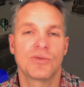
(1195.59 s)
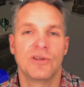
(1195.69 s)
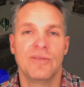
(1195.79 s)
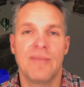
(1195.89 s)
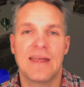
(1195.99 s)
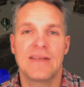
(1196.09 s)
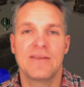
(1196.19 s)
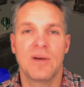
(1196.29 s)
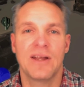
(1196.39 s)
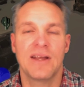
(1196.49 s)
really making the
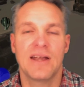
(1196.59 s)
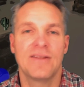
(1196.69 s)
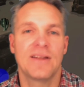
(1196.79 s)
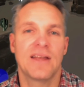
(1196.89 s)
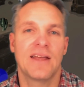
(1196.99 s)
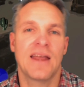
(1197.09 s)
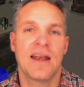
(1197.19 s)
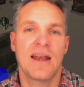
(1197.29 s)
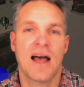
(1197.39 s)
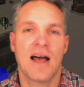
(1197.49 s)
money, and that they
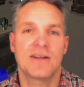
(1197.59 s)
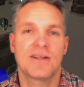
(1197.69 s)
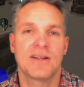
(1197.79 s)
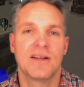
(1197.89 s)
cannot